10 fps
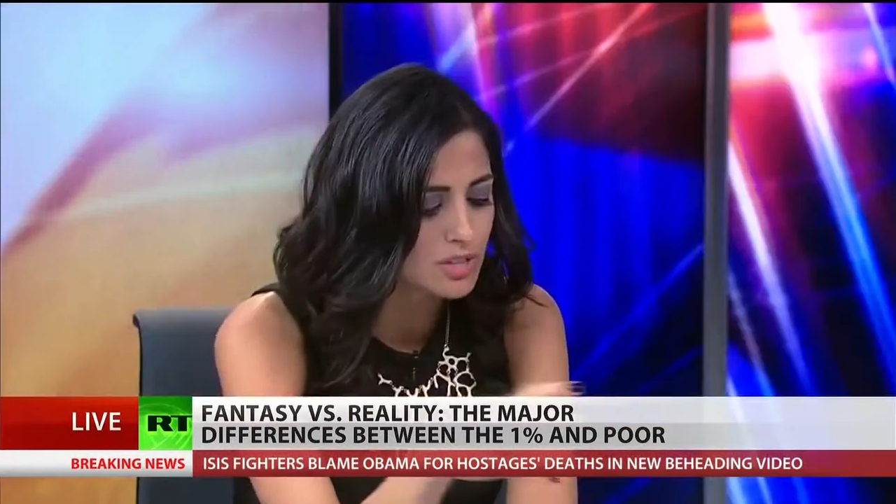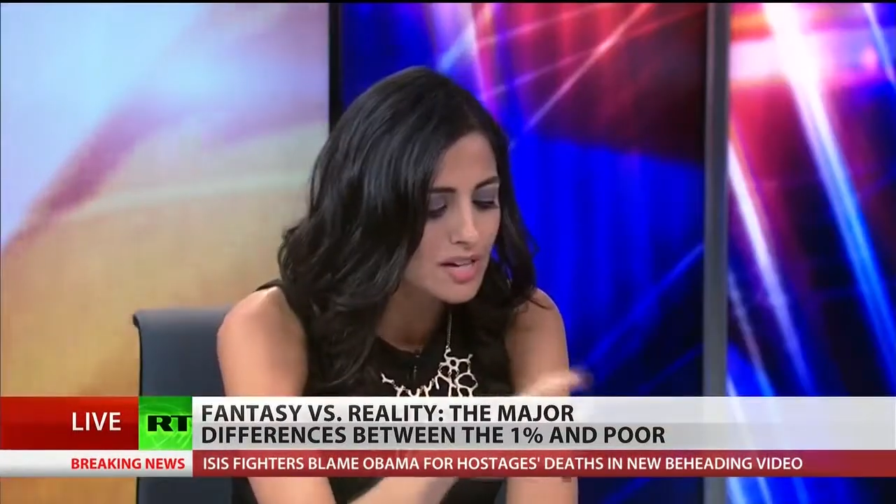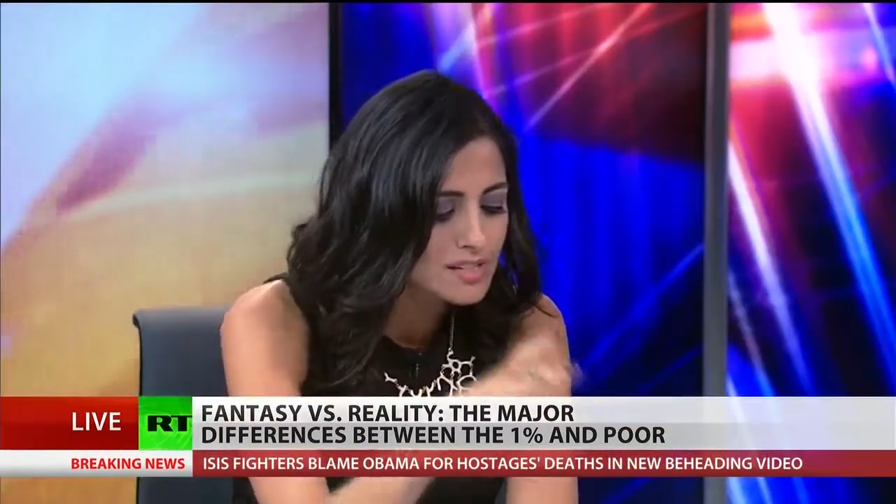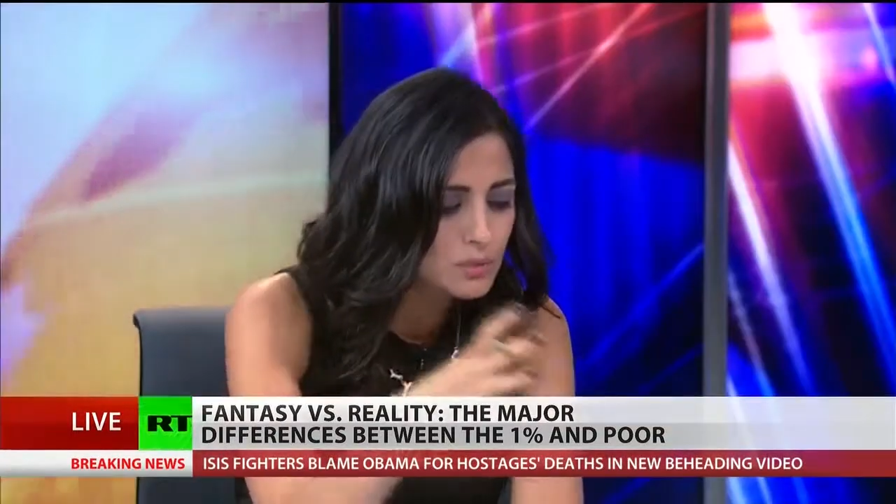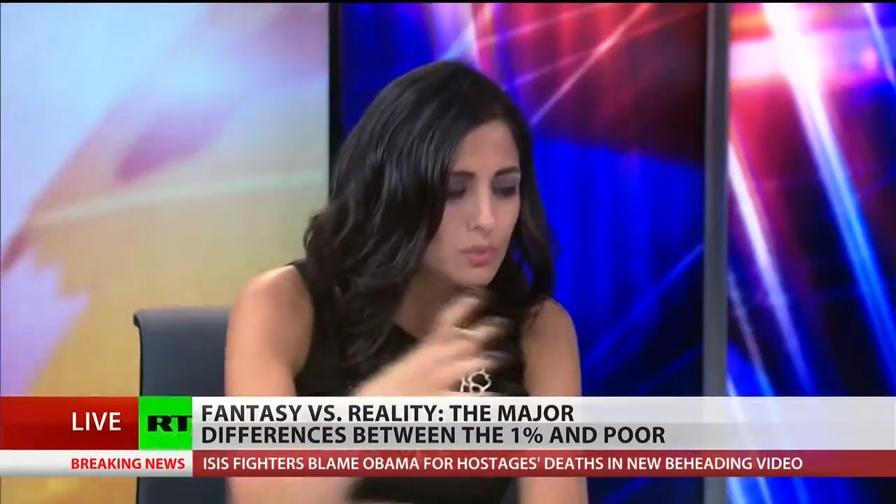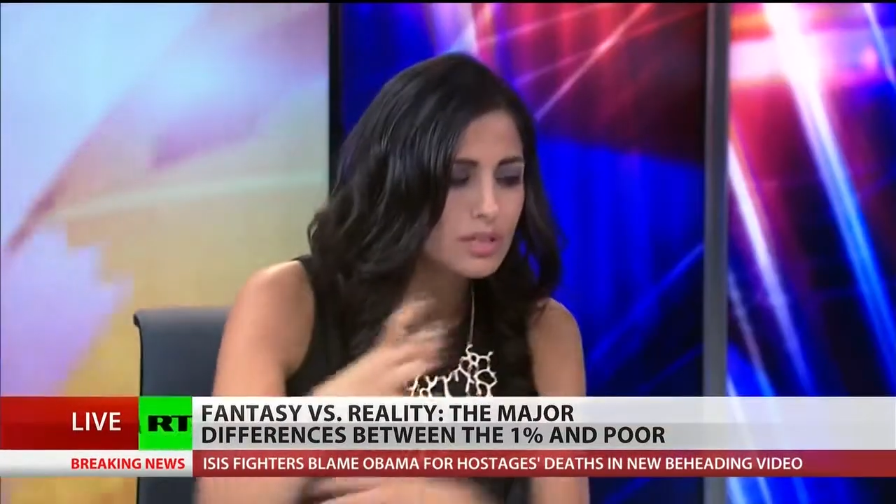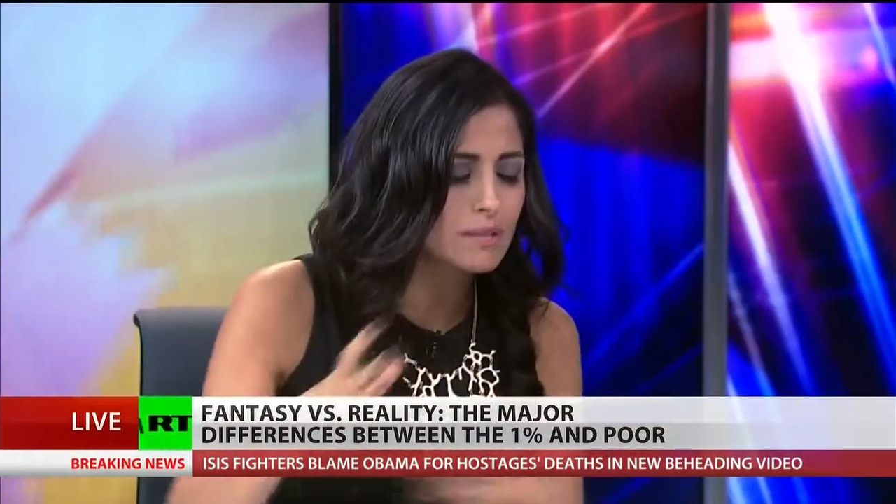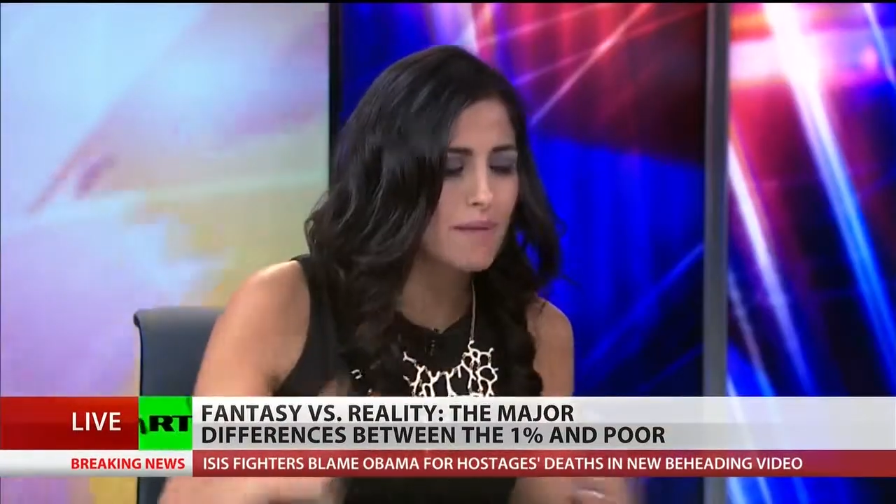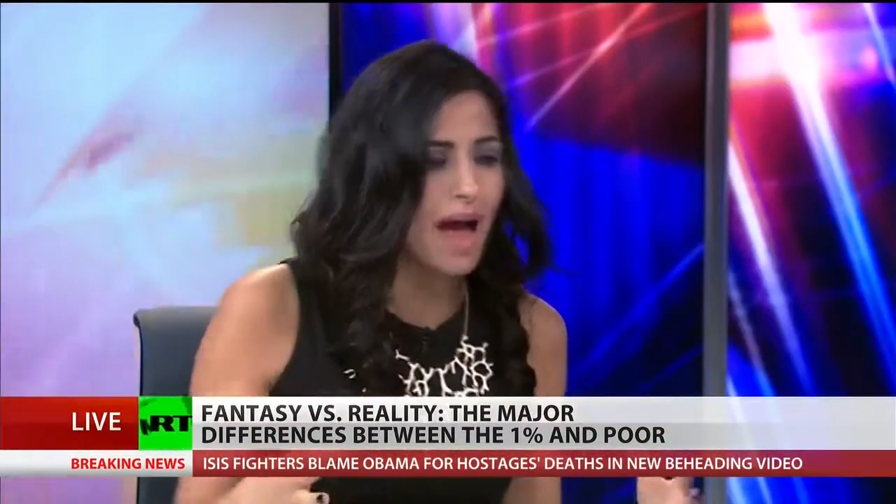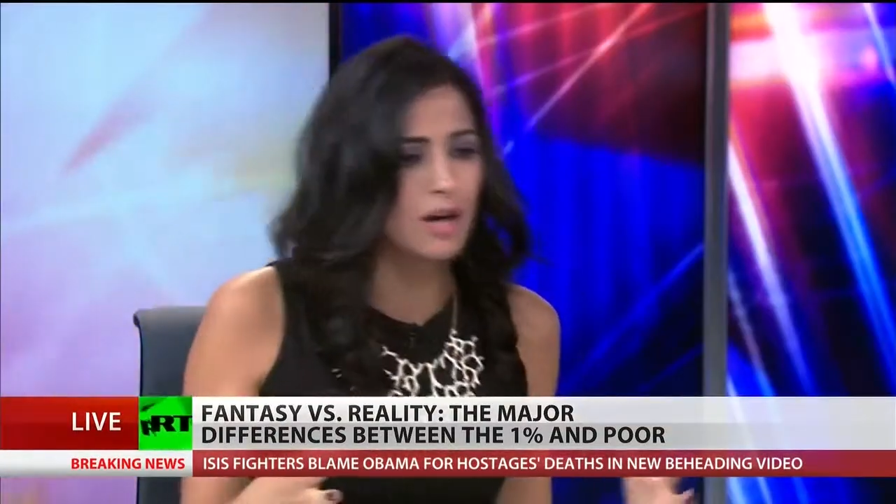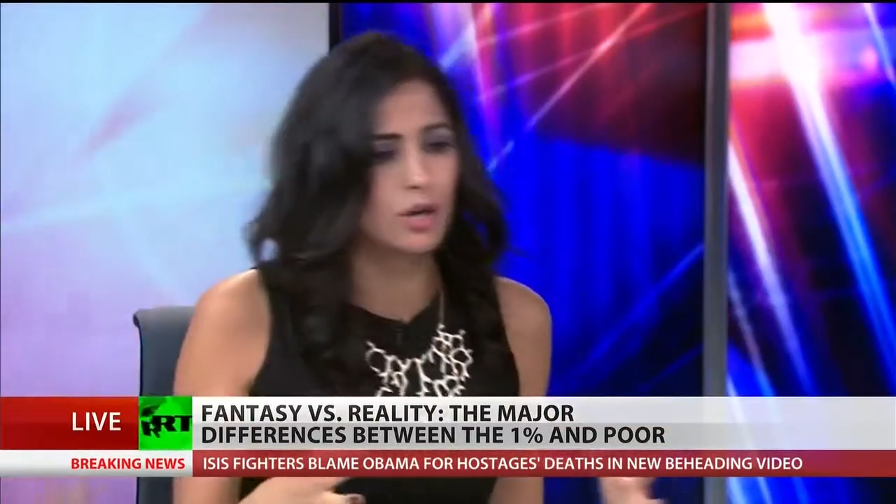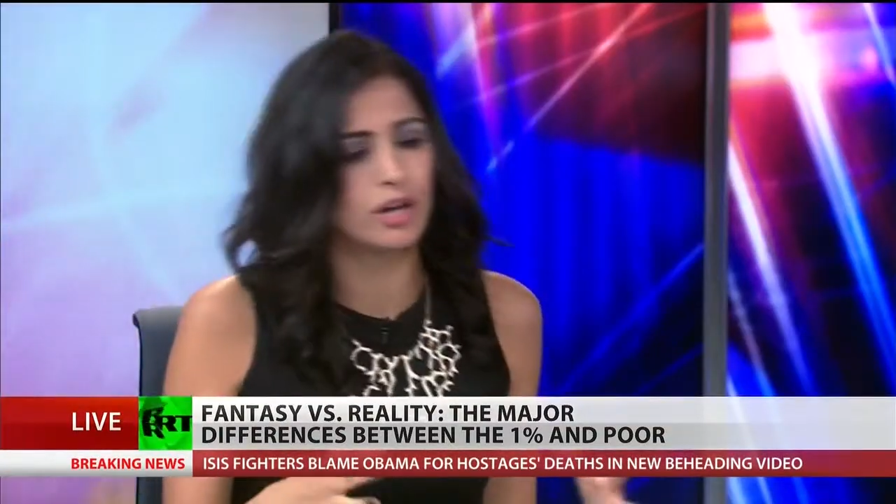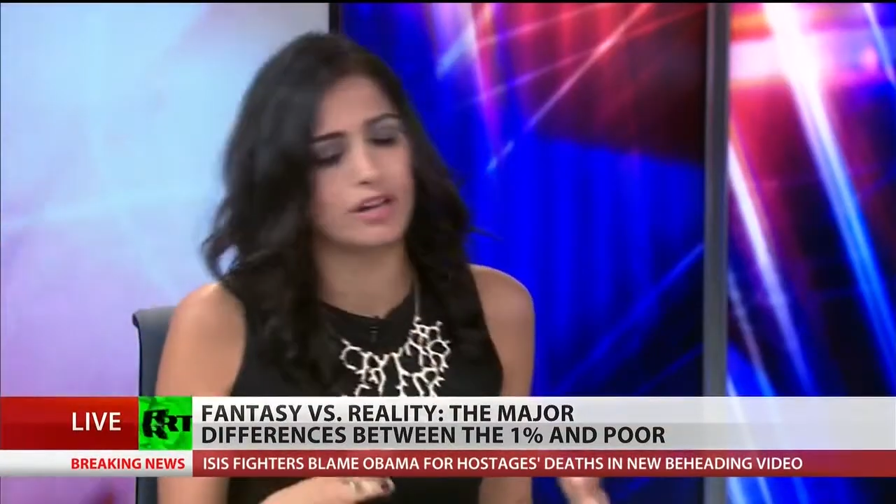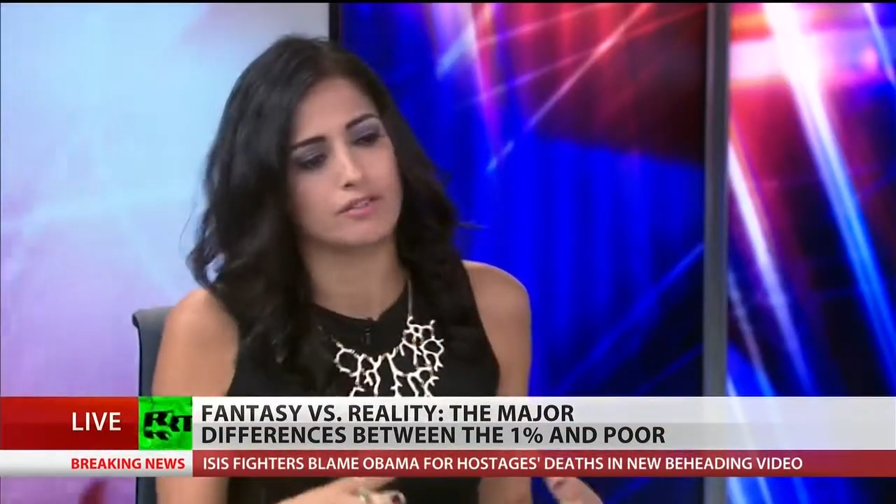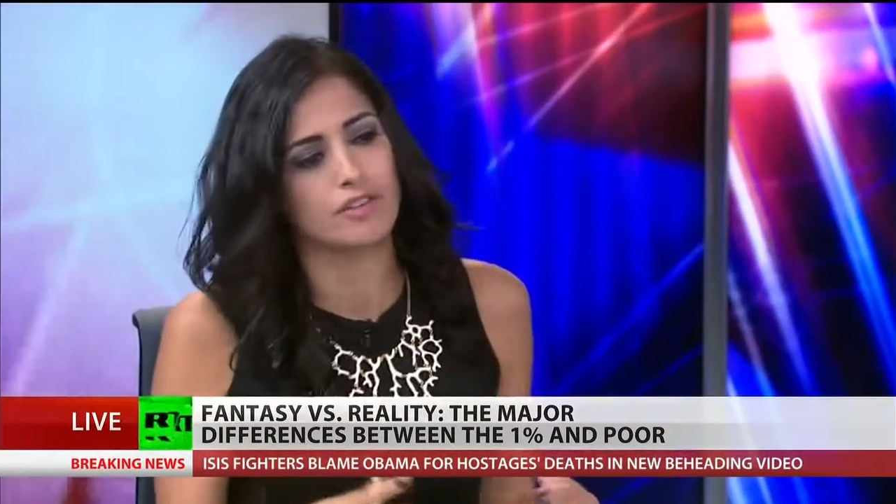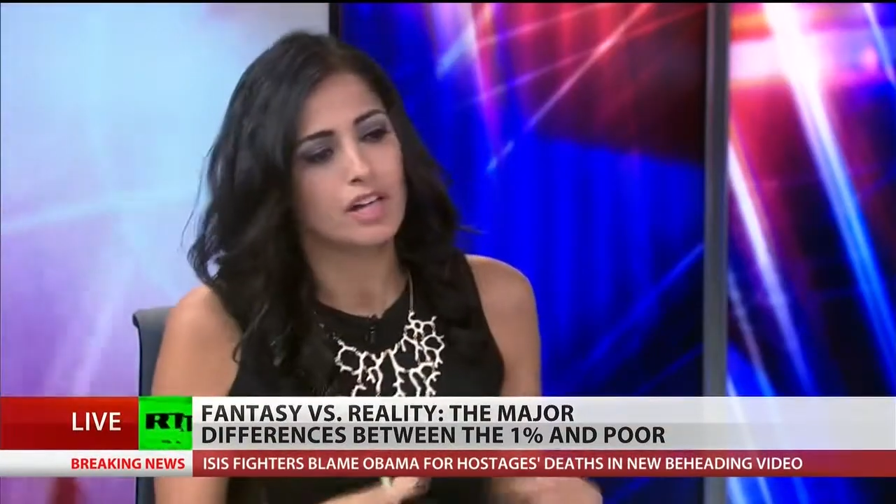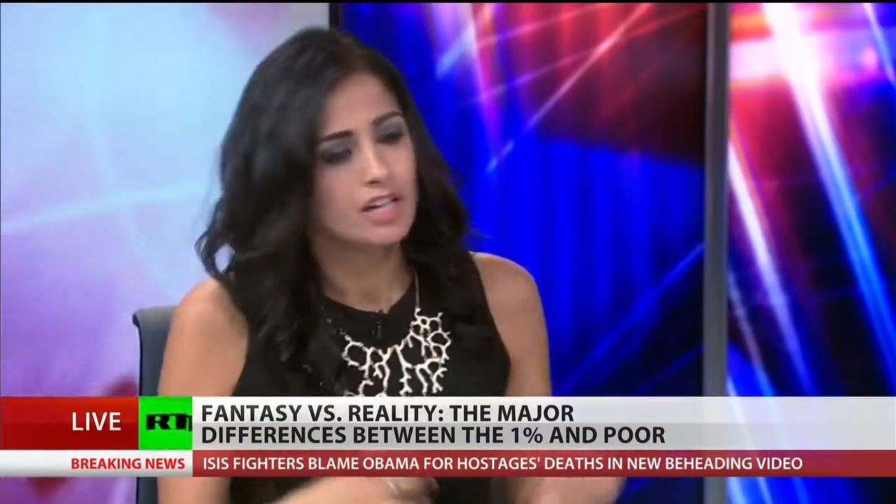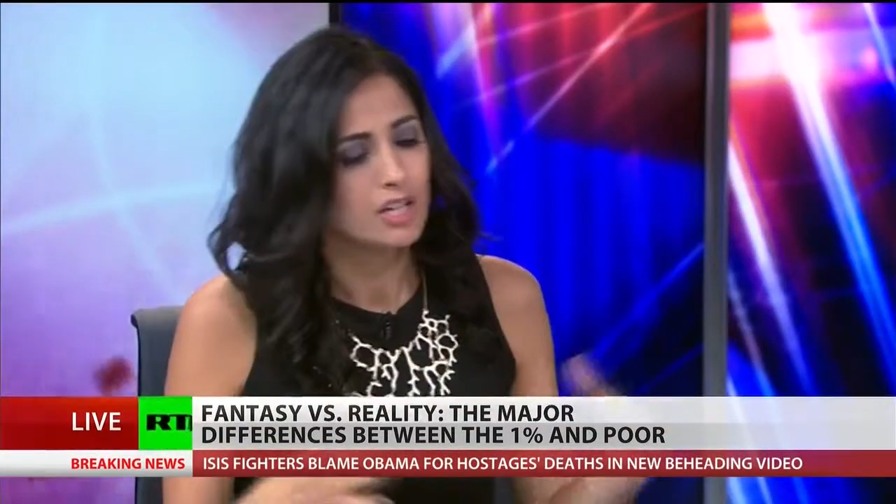does it really matter if,